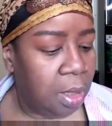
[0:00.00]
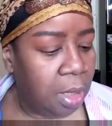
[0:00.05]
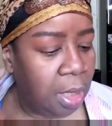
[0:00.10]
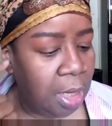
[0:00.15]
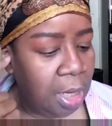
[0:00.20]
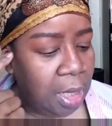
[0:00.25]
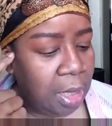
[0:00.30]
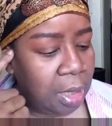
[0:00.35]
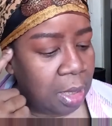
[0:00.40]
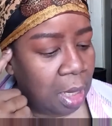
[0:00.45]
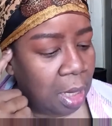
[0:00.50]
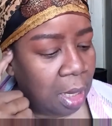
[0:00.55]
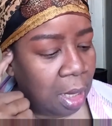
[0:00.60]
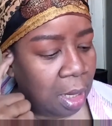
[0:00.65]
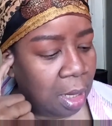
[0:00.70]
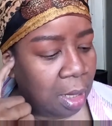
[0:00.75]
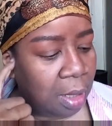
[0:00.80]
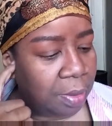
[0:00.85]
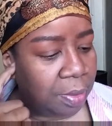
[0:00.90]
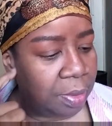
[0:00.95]
in
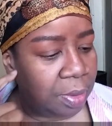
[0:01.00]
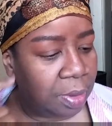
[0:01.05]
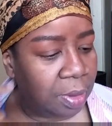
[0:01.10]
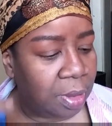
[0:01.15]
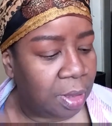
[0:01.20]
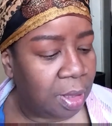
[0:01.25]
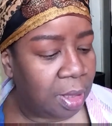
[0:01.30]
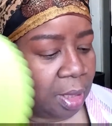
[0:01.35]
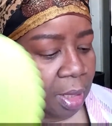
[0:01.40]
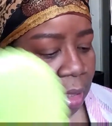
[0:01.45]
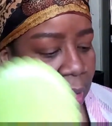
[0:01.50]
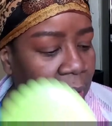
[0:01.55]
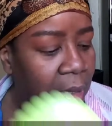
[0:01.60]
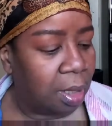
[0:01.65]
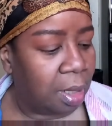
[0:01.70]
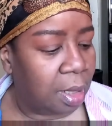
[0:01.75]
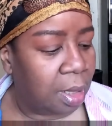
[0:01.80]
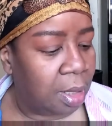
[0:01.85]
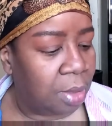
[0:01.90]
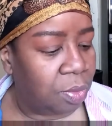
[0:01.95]

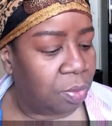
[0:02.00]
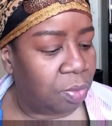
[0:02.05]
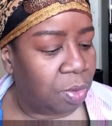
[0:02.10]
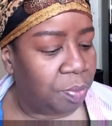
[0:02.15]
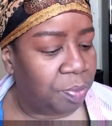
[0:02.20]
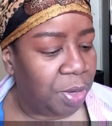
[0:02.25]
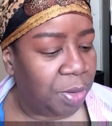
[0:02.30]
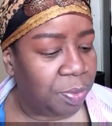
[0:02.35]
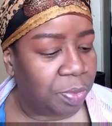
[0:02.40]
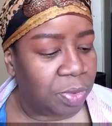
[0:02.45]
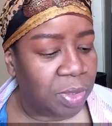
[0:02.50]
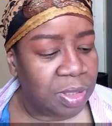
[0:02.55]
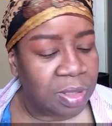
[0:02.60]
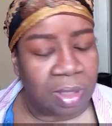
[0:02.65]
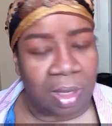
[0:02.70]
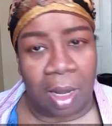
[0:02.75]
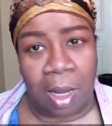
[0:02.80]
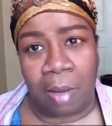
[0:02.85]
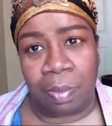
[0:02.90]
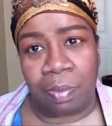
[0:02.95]
remembrance
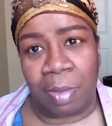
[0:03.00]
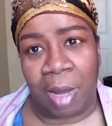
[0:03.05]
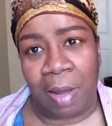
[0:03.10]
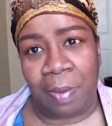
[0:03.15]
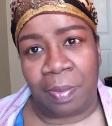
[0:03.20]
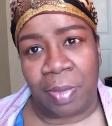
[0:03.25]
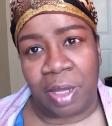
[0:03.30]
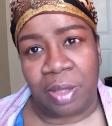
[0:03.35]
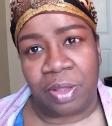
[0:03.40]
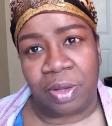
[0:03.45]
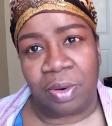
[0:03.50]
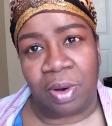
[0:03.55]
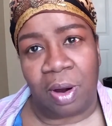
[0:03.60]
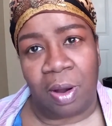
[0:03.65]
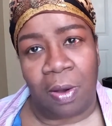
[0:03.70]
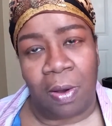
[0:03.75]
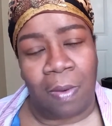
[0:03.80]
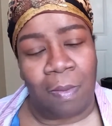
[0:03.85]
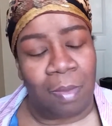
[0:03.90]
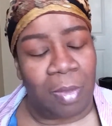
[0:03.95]
of my mother
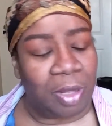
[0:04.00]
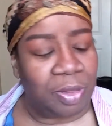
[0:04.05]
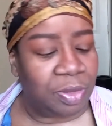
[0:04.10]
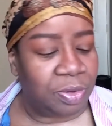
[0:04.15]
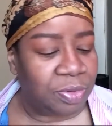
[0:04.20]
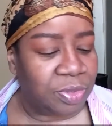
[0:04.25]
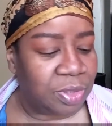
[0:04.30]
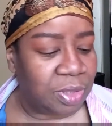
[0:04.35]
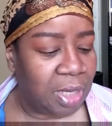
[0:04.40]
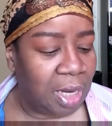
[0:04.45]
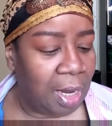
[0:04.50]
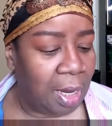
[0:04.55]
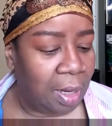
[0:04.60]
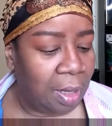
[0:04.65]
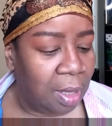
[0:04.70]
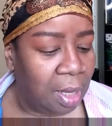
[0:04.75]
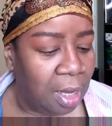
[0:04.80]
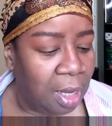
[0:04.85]
on Mother's Day